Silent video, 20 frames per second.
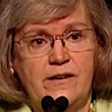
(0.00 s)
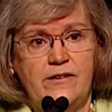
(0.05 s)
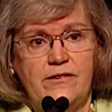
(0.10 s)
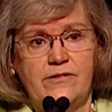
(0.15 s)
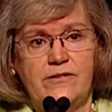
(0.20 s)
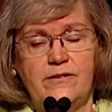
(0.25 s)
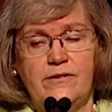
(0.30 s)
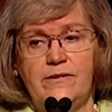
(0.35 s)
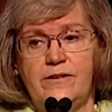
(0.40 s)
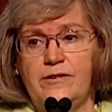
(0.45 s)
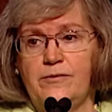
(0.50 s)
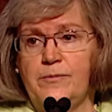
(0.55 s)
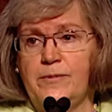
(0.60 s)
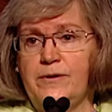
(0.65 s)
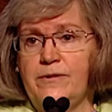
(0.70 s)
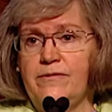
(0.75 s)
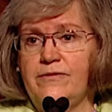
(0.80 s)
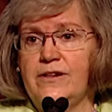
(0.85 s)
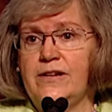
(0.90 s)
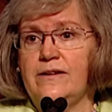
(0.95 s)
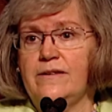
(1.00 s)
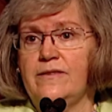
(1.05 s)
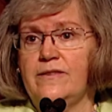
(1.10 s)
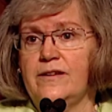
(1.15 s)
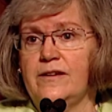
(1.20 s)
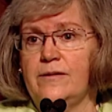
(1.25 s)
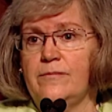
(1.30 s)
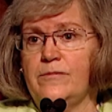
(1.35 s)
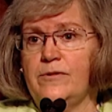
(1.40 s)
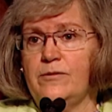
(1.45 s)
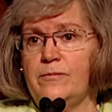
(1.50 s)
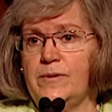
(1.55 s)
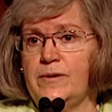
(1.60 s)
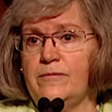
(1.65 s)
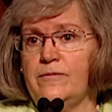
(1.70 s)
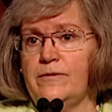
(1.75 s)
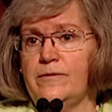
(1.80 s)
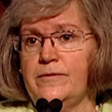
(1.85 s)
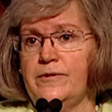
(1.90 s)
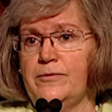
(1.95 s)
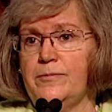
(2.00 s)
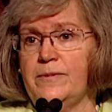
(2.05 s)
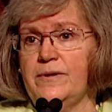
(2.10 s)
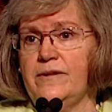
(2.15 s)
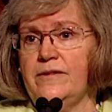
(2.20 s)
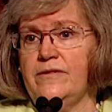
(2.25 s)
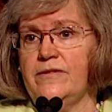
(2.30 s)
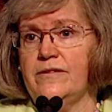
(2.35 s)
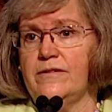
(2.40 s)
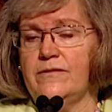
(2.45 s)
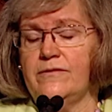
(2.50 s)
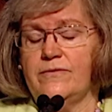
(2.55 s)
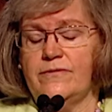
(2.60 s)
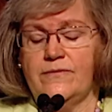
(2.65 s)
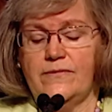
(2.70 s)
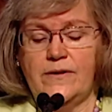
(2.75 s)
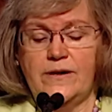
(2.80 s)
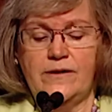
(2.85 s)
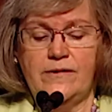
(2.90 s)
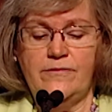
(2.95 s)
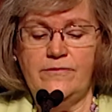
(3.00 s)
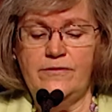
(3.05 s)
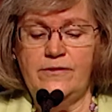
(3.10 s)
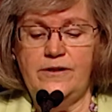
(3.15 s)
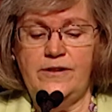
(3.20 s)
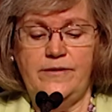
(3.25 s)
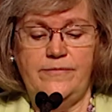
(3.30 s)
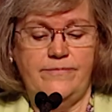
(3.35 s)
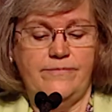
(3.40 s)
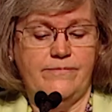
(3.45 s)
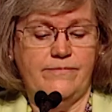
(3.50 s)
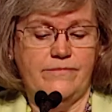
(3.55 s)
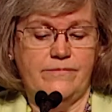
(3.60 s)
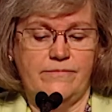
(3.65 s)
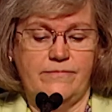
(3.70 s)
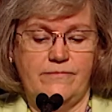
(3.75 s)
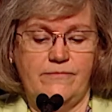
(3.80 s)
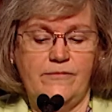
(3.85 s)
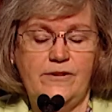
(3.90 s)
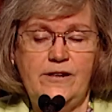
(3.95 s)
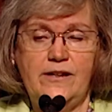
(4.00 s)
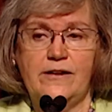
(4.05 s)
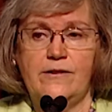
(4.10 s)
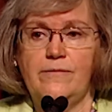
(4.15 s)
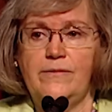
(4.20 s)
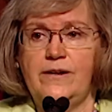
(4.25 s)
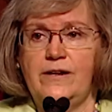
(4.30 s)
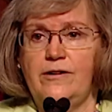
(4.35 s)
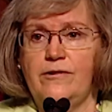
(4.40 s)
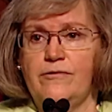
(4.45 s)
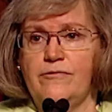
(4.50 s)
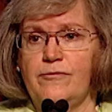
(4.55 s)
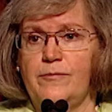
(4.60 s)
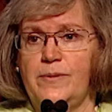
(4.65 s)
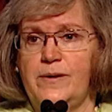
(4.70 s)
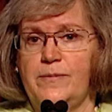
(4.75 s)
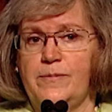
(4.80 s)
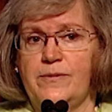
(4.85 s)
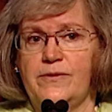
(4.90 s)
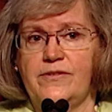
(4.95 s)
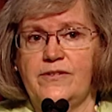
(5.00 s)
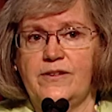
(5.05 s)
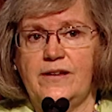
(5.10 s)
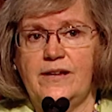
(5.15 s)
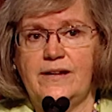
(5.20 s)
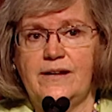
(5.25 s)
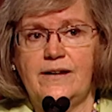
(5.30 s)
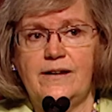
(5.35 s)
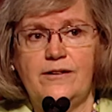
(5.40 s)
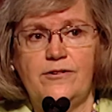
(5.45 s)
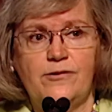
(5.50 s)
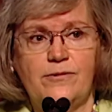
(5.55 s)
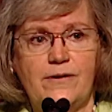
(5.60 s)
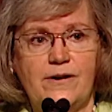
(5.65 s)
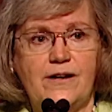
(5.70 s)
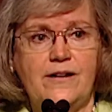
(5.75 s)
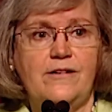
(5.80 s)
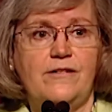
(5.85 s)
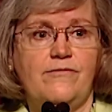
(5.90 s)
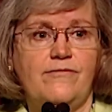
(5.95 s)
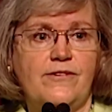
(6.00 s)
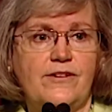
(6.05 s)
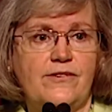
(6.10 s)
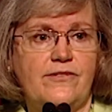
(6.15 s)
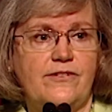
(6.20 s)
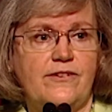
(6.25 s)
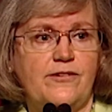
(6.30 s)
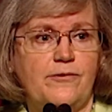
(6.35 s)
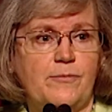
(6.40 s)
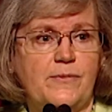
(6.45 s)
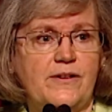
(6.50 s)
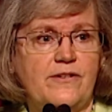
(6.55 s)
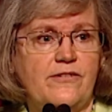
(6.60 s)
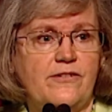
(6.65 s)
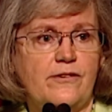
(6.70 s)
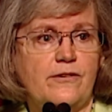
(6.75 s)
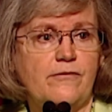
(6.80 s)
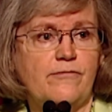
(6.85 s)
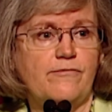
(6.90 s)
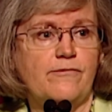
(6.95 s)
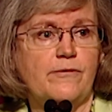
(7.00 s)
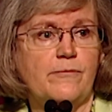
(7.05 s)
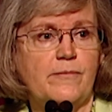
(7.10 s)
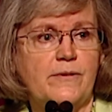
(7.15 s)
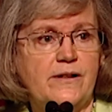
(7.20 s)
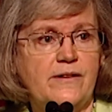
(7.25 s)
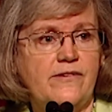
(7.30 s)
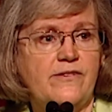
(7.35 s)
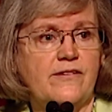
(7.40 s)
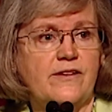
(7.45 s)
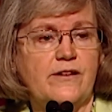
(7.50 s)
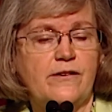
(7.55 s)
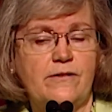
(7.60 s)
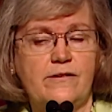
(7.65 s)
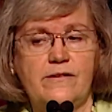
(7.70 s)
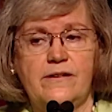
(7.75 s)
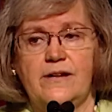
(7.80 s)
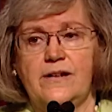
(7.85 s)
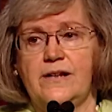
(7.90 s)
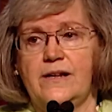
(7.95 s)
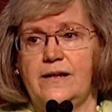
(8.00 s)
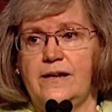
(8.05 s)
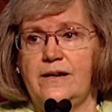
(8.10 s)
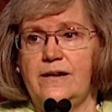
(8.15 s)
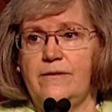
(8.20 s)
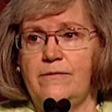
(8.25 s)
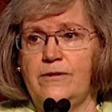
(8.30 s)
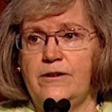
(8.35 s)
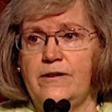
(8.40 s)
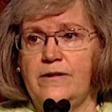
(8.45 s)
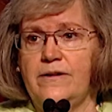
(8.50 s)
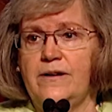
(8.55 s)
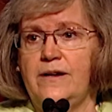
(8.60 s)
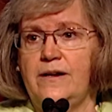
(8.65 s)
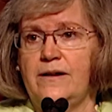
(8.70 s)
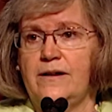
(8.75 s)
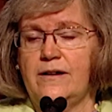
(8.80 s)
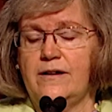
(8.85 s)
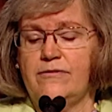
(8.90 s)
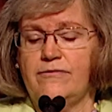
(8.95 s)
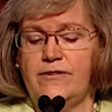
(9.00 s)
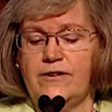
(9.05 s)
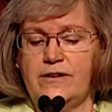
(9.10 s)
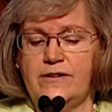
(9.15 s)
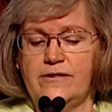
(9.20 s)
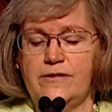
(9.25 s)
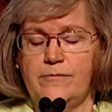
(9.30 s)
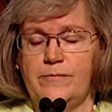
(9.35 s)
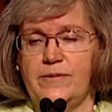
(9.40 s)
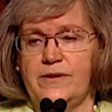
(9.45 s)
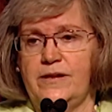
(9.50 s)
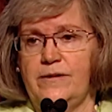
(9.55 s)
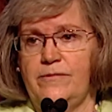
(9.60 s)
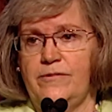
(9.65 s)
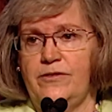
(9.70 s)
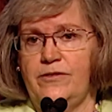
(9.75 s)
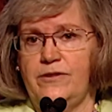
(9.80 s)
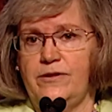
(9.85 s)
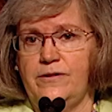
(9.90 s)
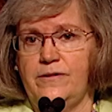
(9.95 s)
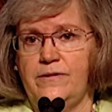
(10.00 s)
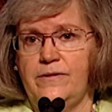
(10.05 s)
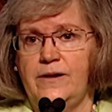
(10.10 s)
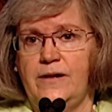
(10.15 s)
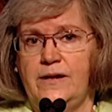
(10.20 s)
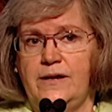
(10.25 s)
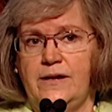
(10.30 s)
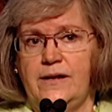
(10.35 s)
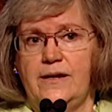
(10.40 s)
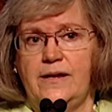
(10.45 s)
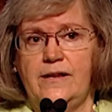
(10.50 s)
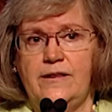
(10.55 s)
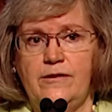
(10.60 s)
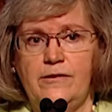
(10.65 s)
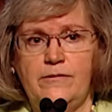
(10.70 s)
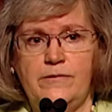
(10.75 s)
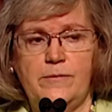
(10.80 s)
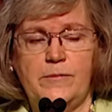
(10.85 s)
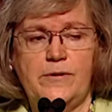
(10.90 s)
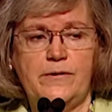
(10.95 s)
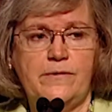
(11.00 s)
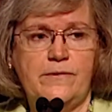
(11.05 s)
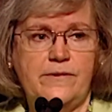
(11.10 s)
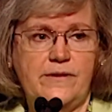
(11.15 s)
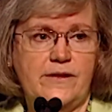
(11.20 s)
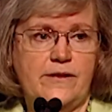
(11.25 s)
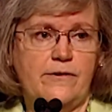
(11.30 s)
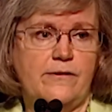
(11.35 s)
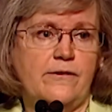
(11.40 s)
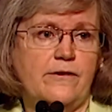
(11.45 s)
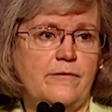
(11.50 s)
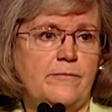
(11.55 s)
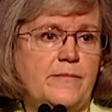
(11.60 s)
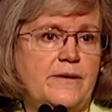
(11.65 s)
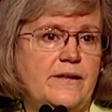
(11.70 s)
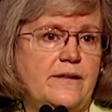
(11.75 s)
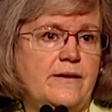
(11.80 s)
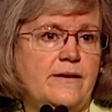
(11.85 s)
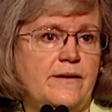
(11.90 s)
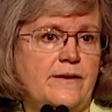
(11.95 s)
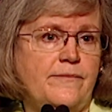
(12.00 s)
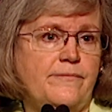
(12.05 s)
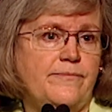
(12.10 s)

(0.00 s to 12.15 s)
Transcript: So it has motivated them to be more responsive. Every week we hear from people saying, I tried to fix this myself for months. I could not get anywhere. I filed a complaint with you, and lo and behold, they called me